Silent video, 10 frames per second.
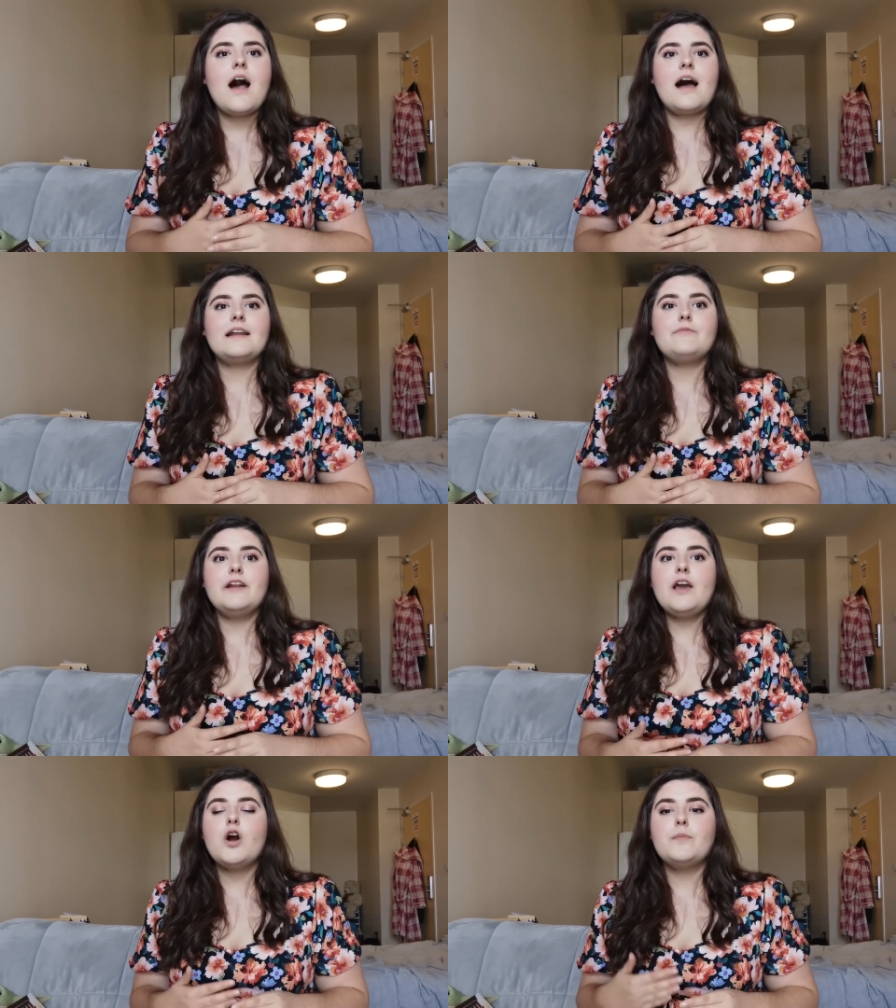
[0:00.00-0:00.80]
And I'm
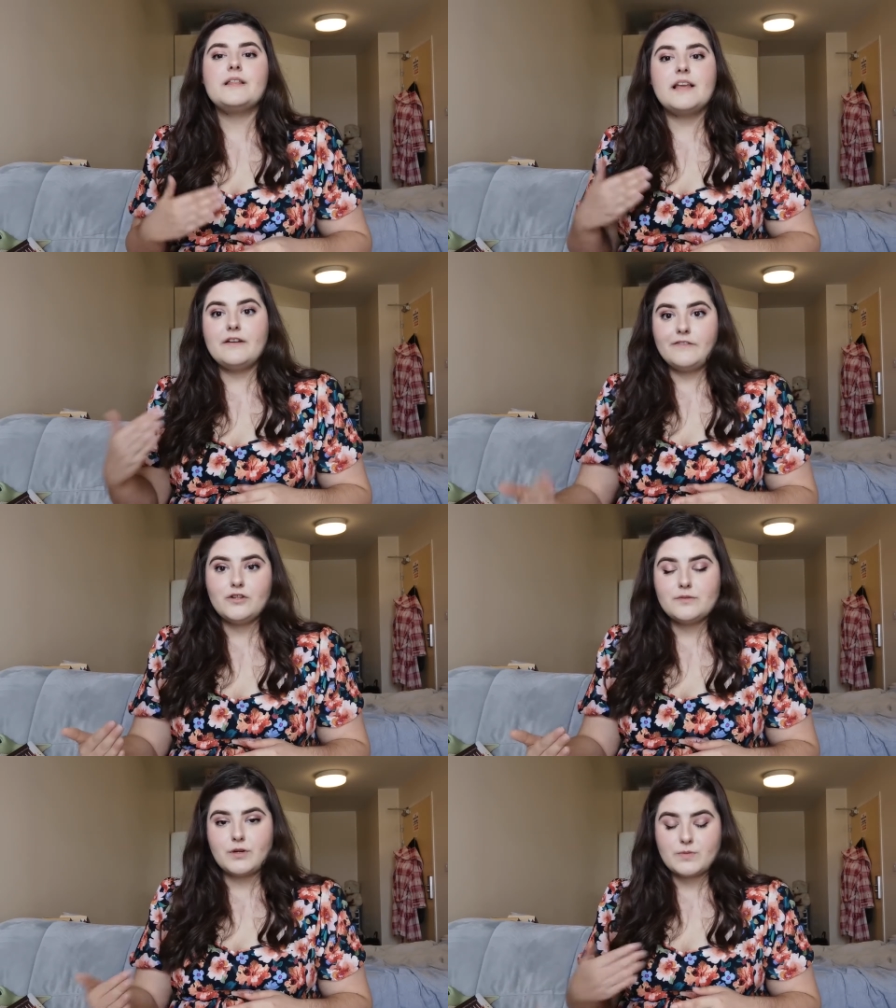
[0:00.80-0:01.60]
really hoping that in
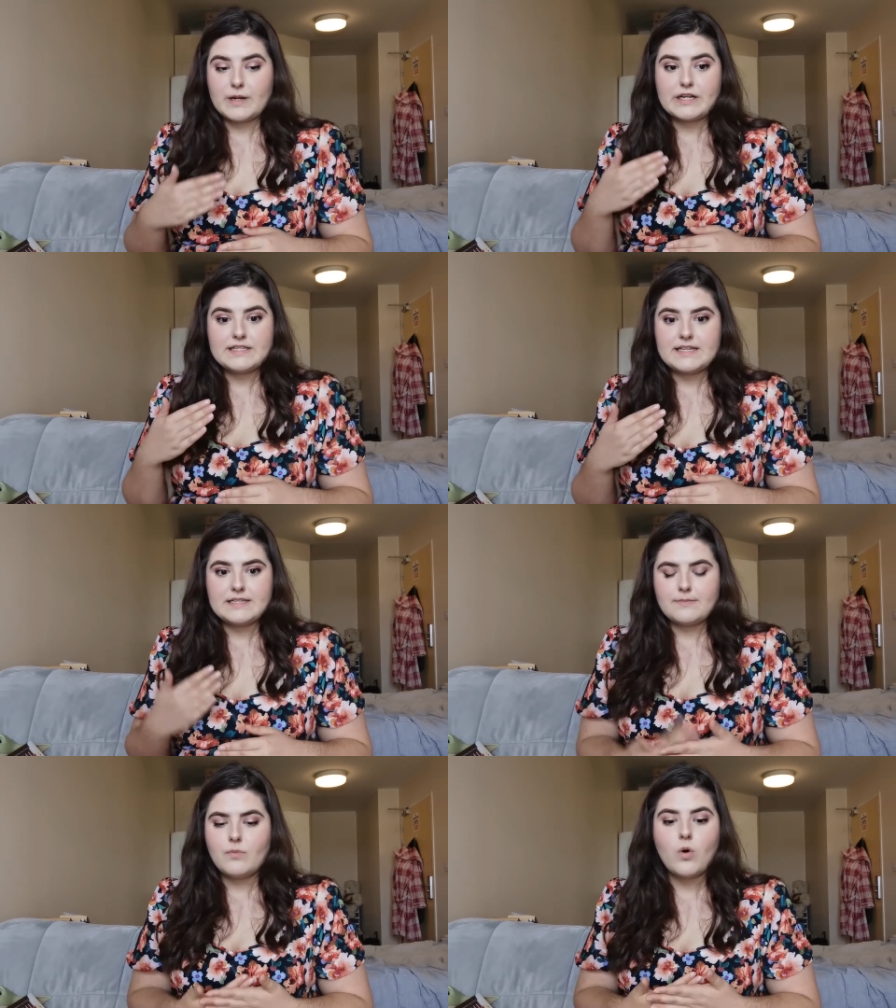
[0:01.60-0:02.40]
future books we're going to see
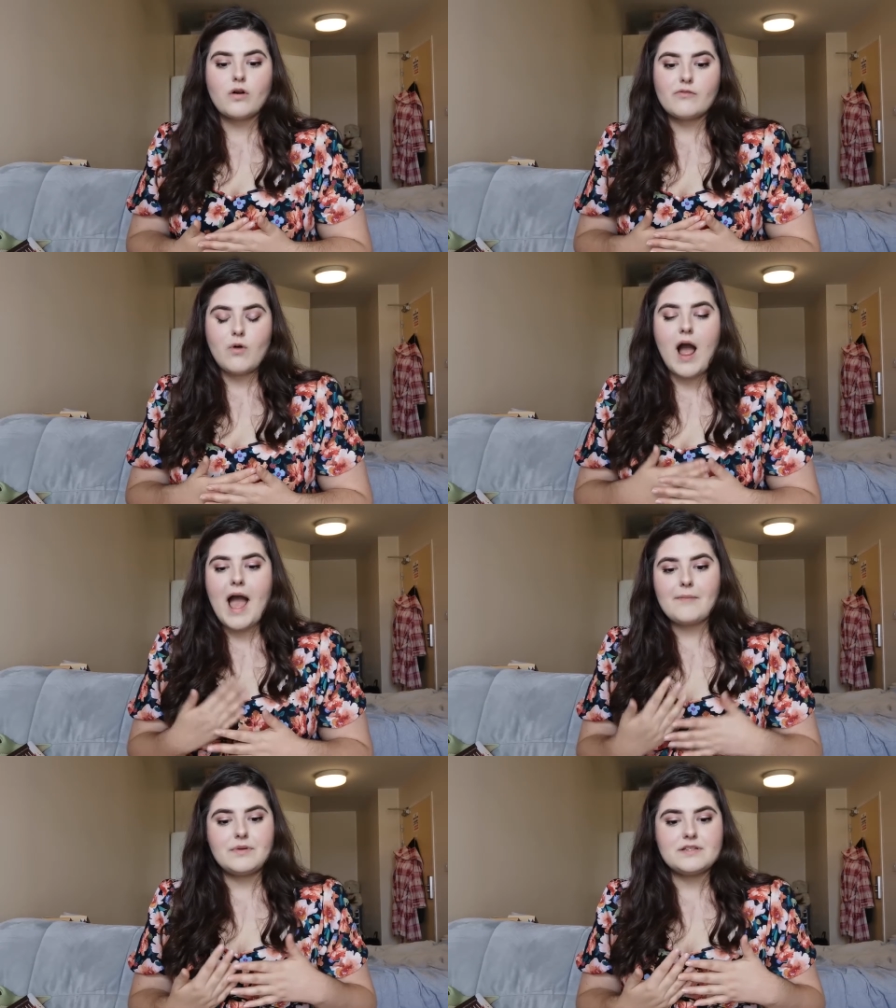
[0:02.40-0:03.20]
some more of what
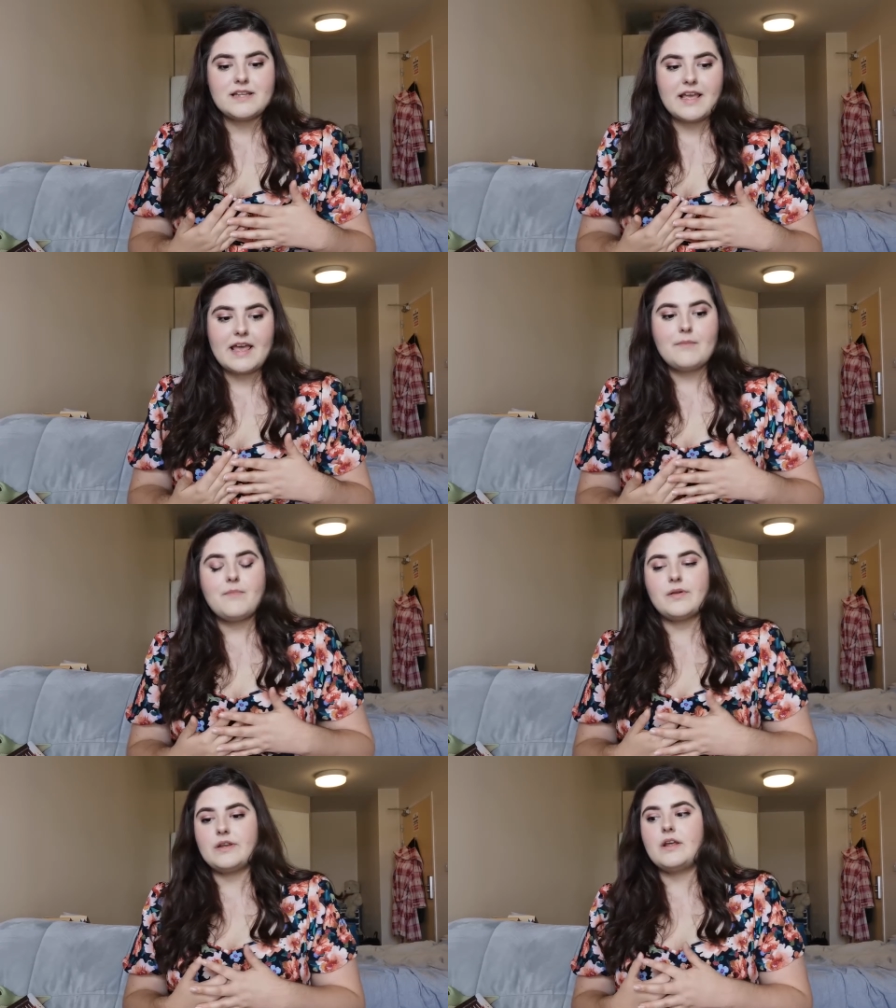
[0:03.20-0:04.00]
happened to
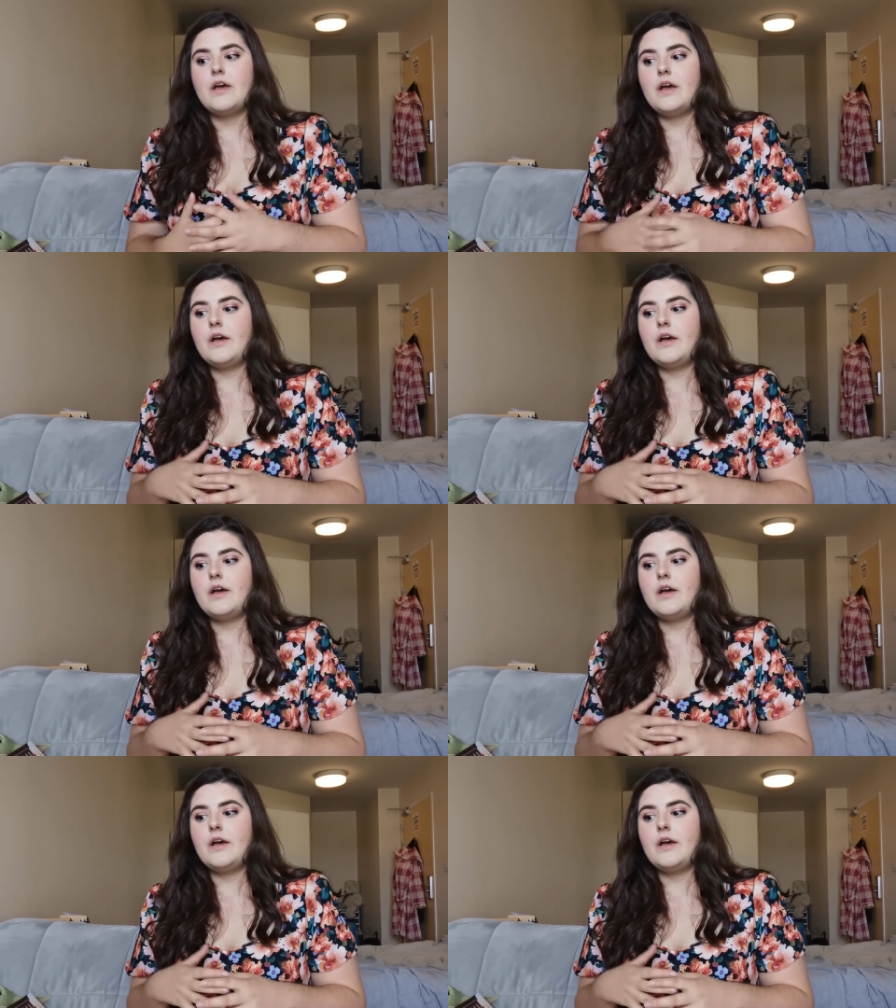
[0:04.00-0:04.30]
him and